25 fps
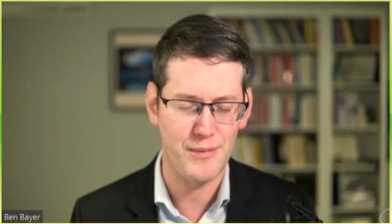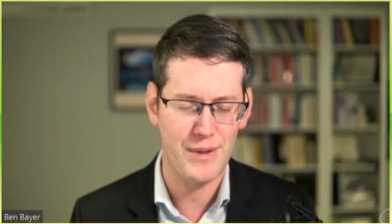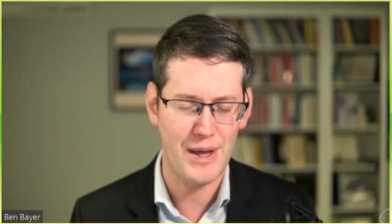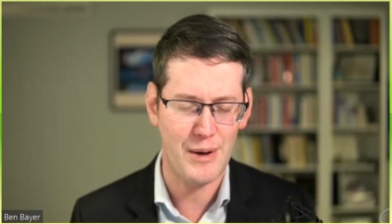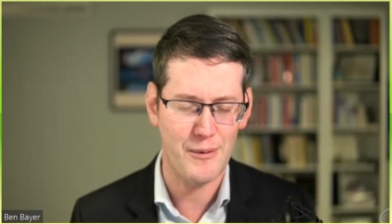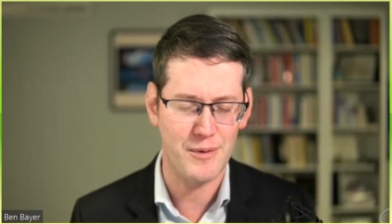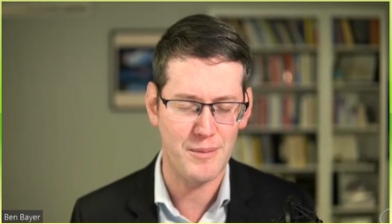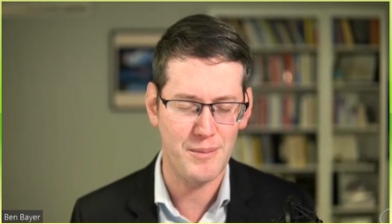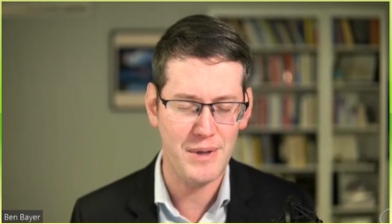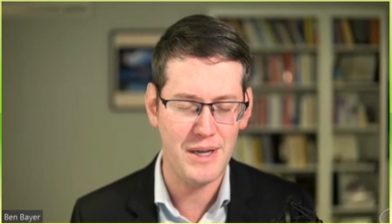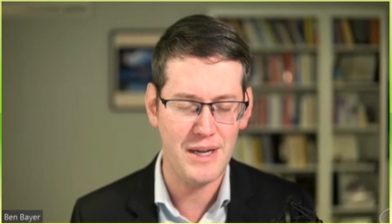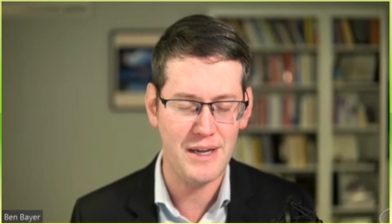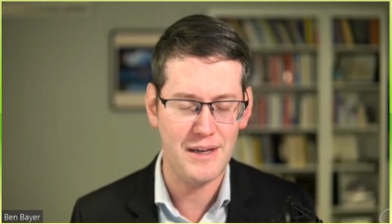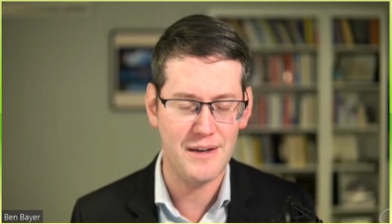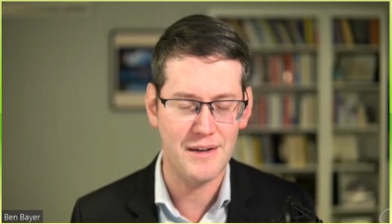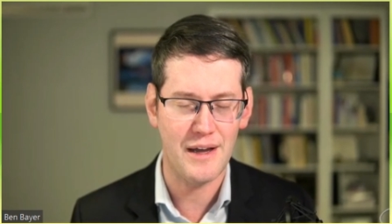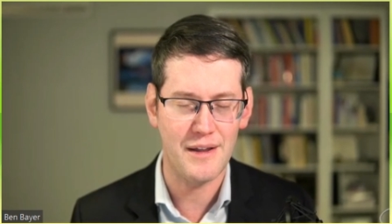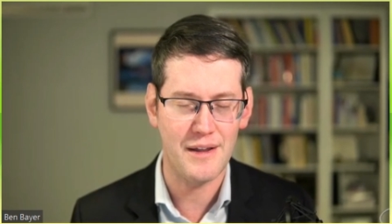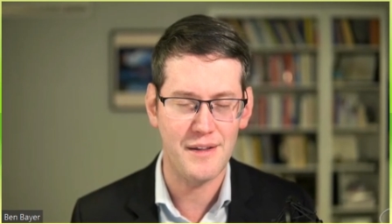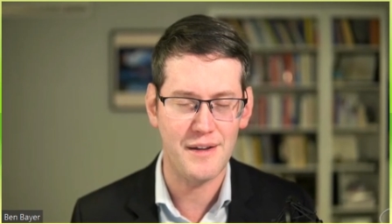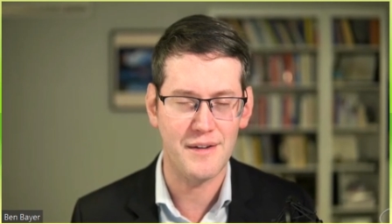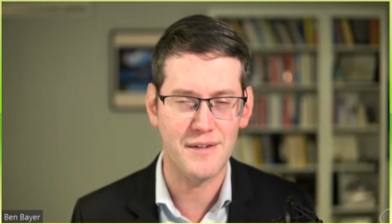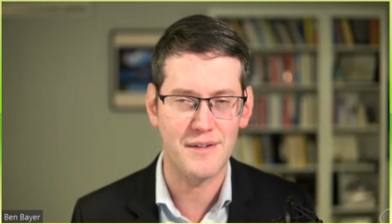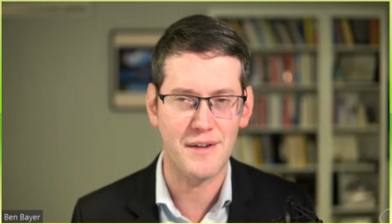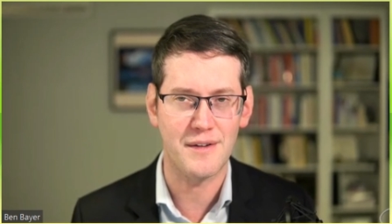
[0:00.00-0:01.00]
mean, I
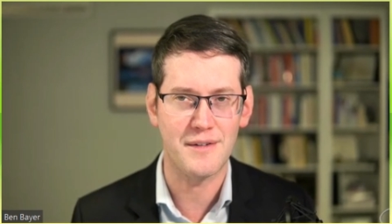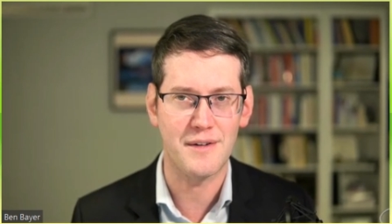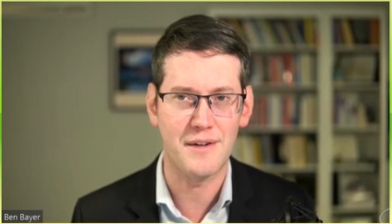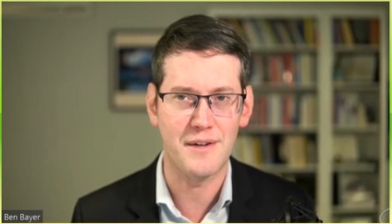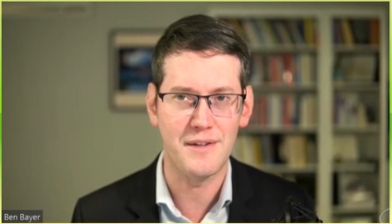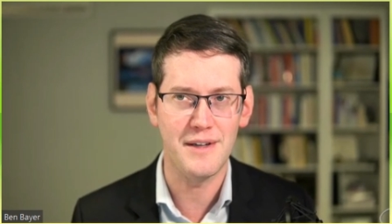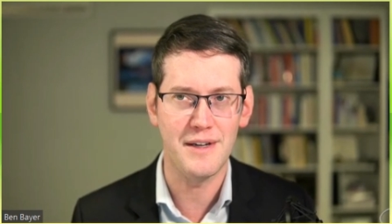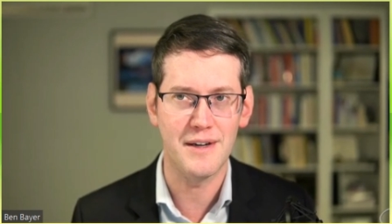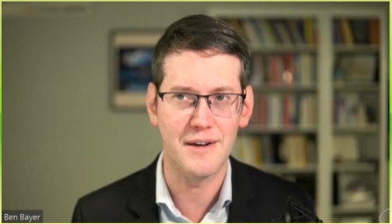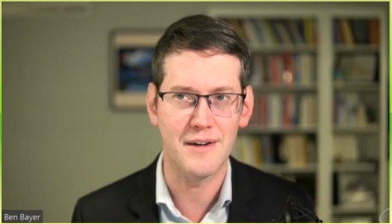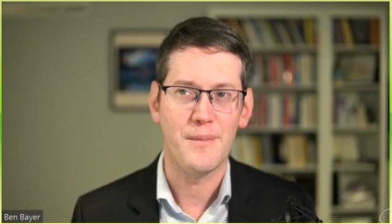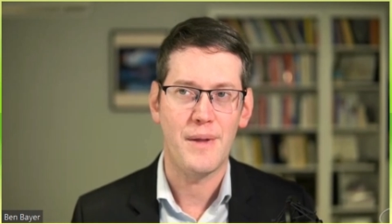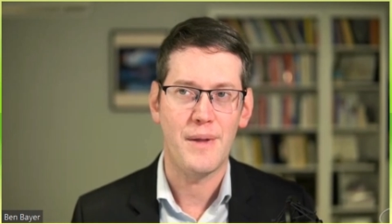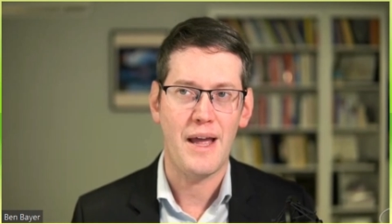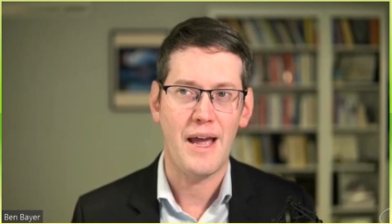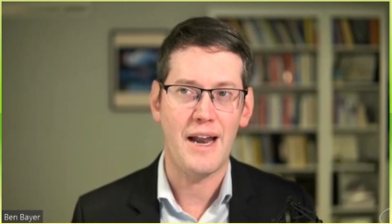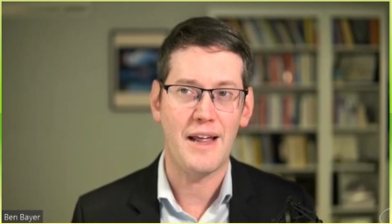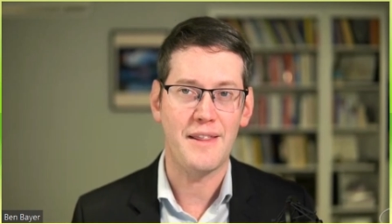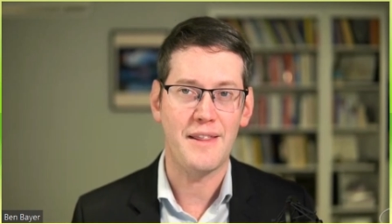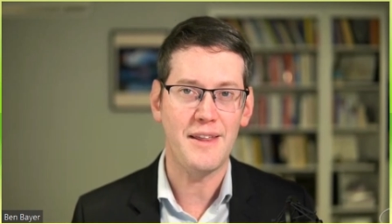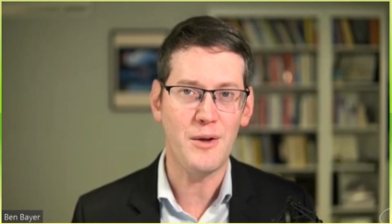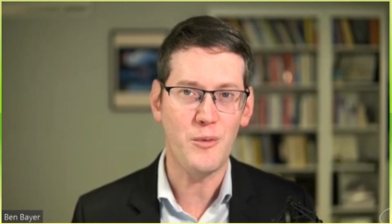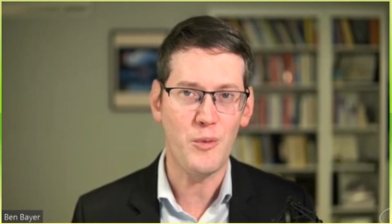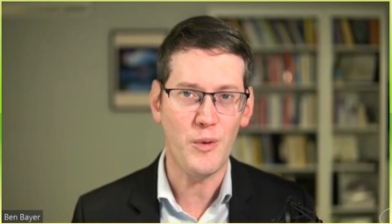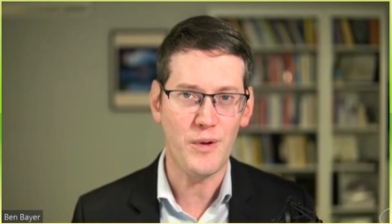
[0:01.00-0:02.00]
think is unclear. And I
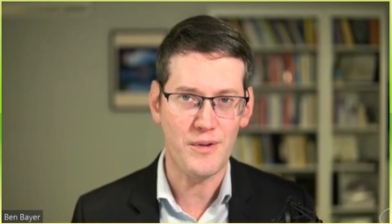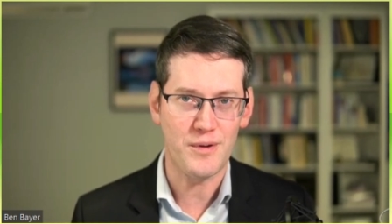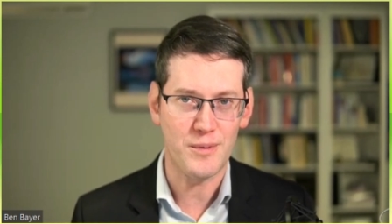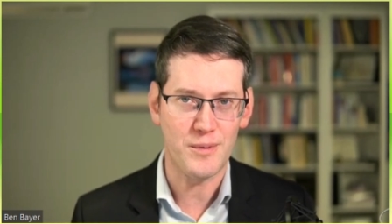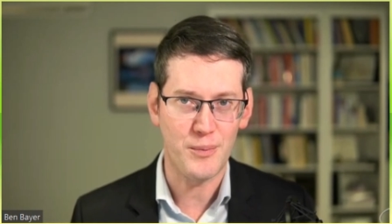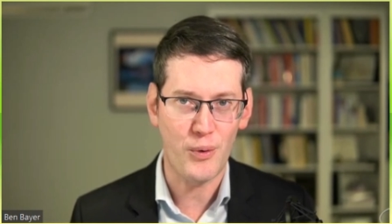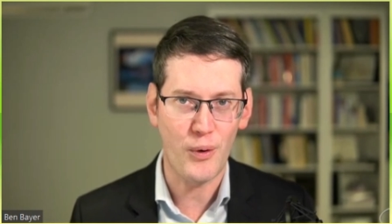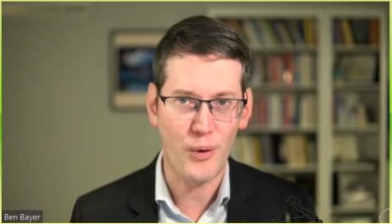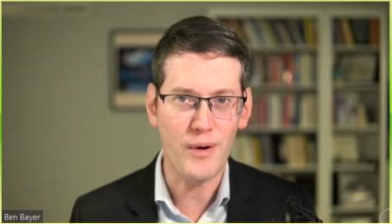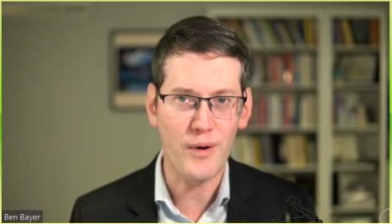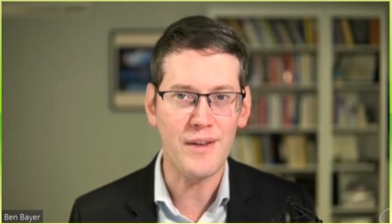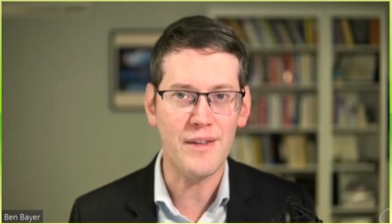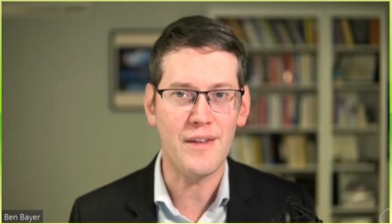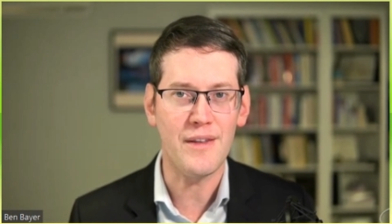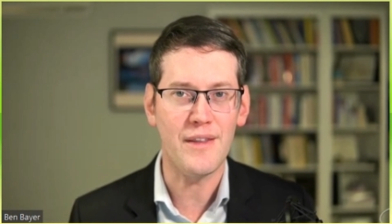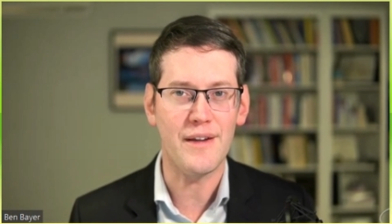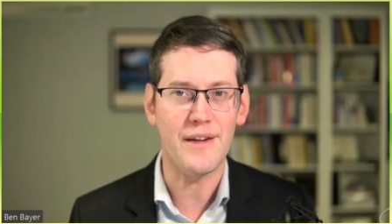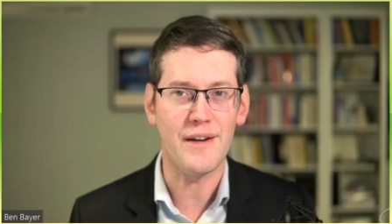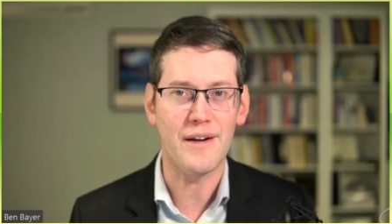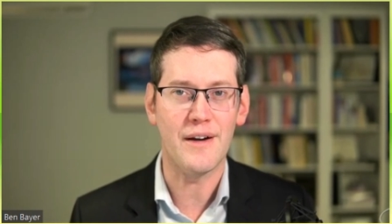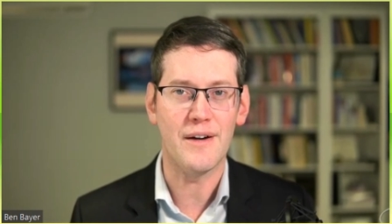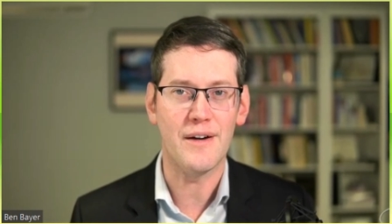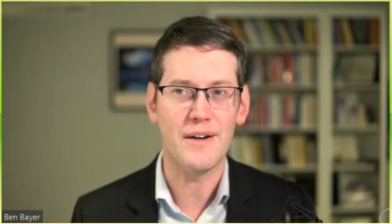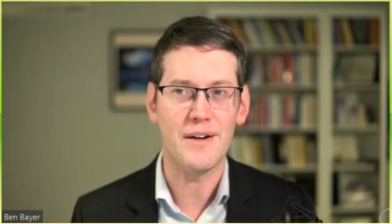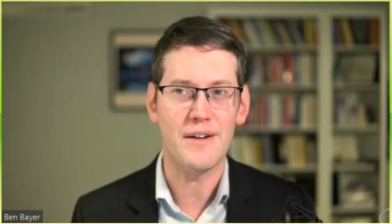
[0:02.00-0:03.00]
think what's important
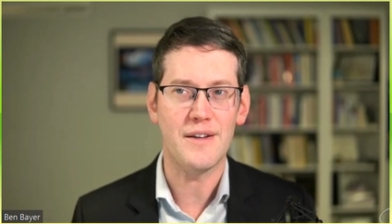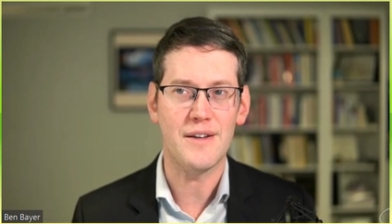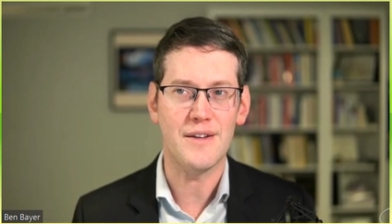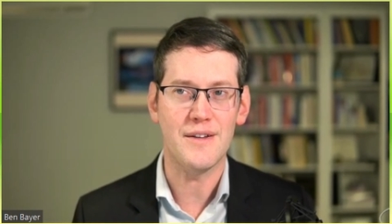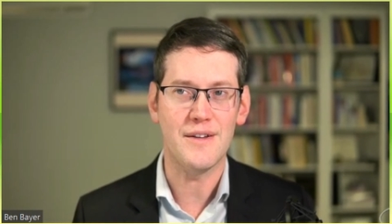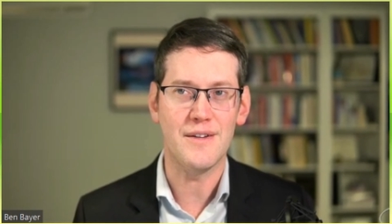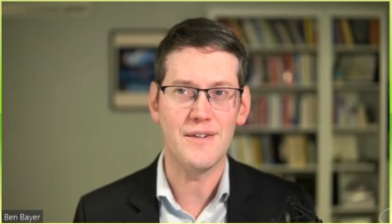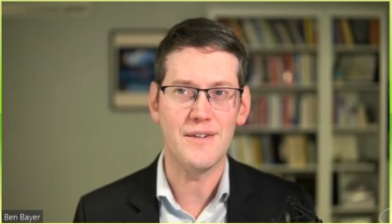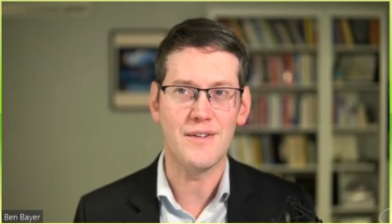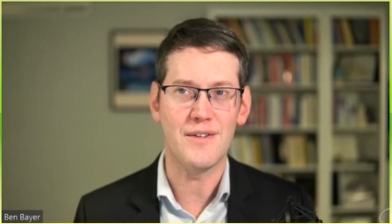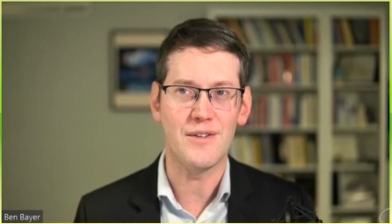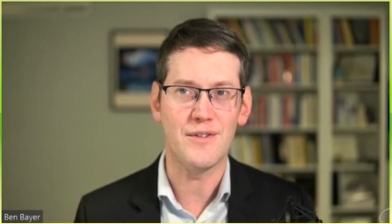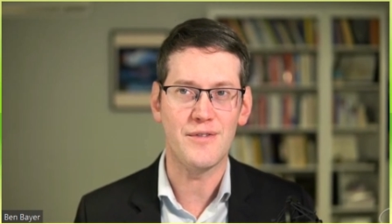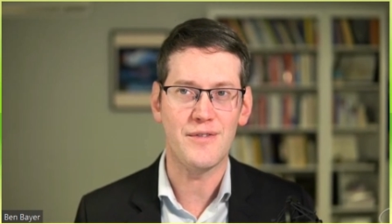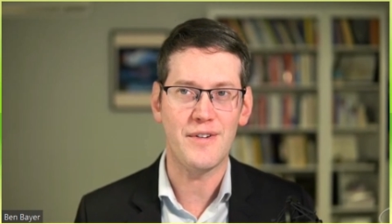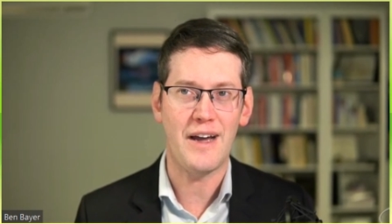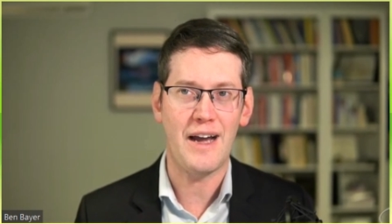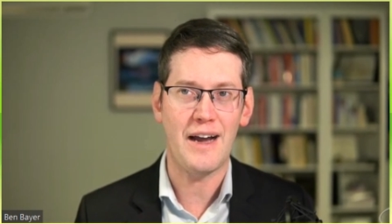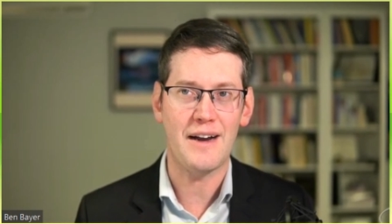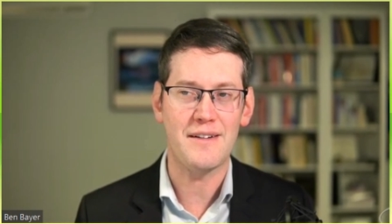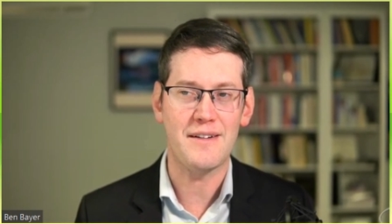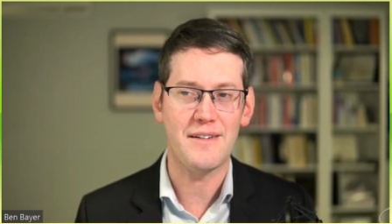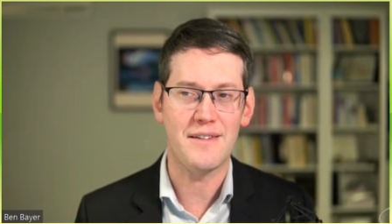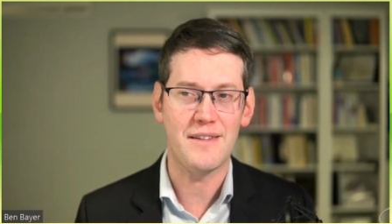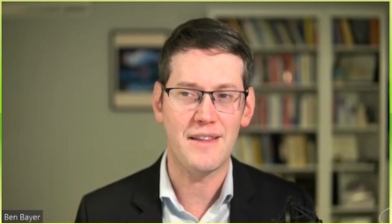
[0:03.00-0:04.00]
there is the
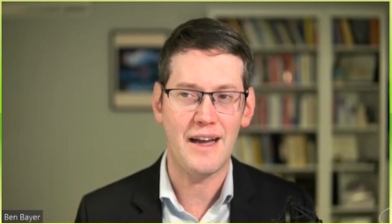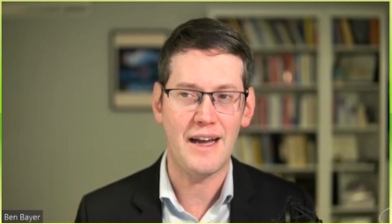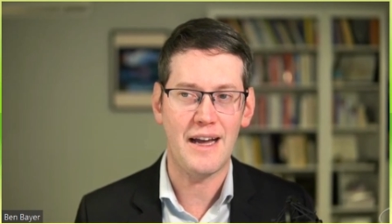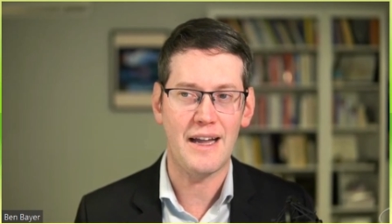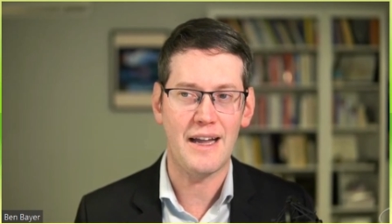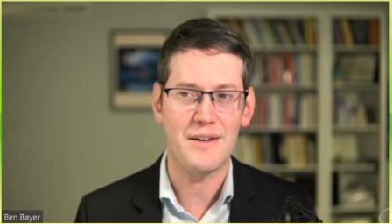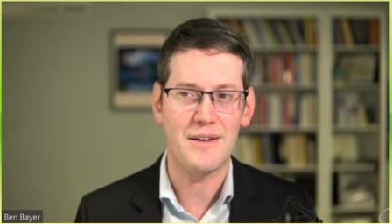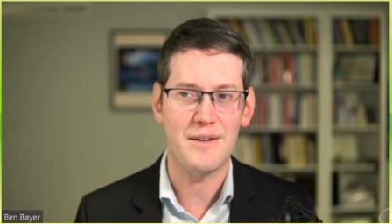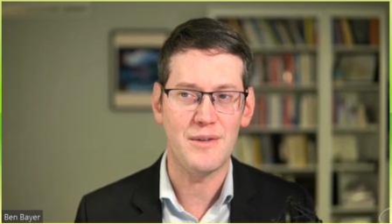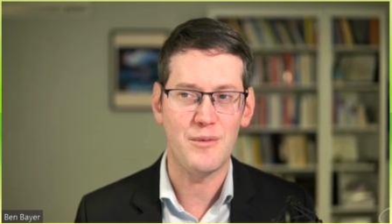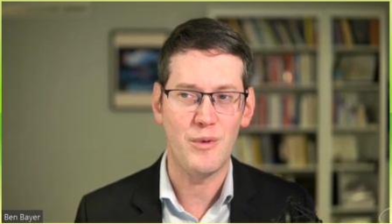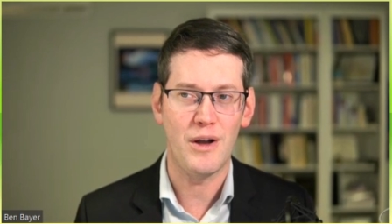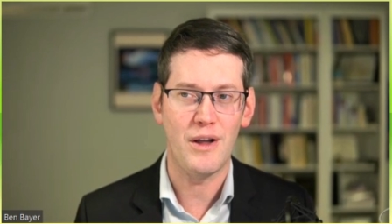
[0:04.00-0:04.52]
fact that,